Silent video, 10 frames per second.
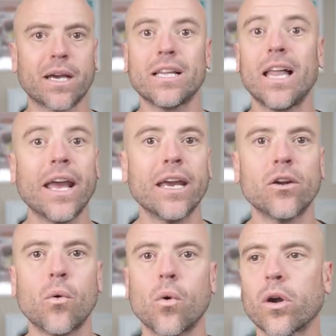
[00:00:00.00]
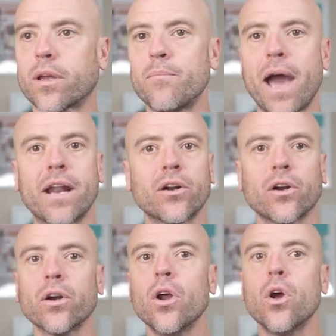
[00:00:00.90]
client or a
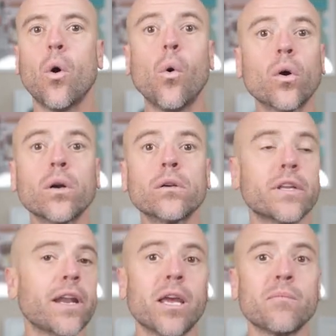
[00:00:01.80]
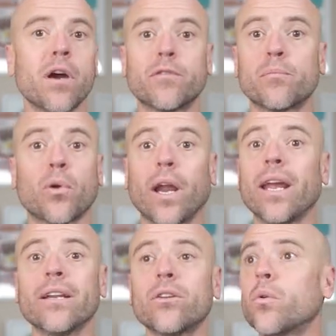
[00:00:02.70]
competitor, or the name of a
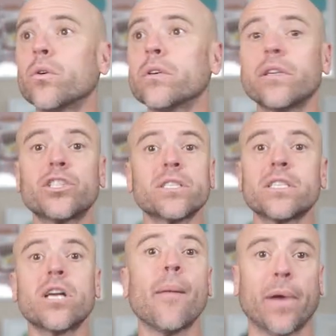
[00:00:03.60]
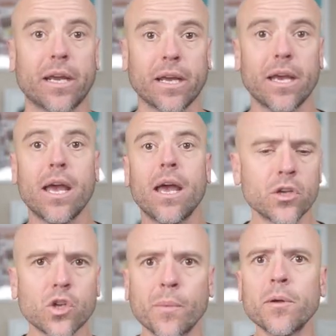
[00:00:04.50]
brand, or just a topic.
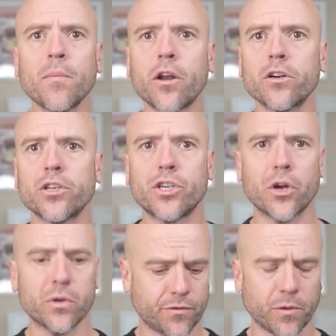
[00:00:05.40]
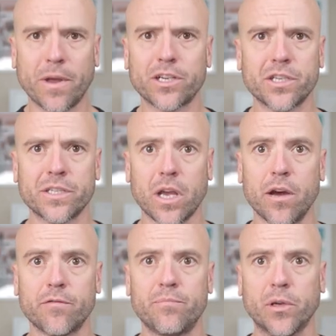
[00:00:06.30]
So I'm going to monitor shows for mentions
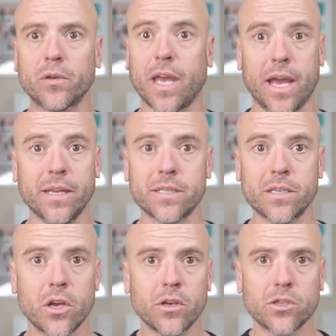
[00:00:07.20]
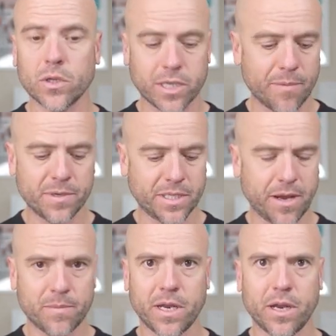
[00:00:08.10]
of Bill Gates. So I'll type his
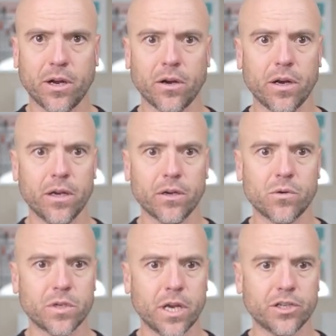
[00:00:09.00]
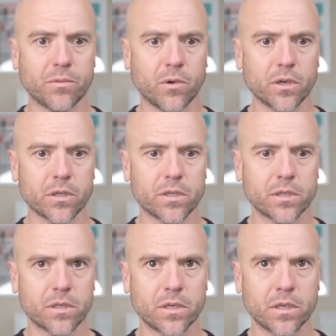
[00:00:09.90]
name in here in quotation marks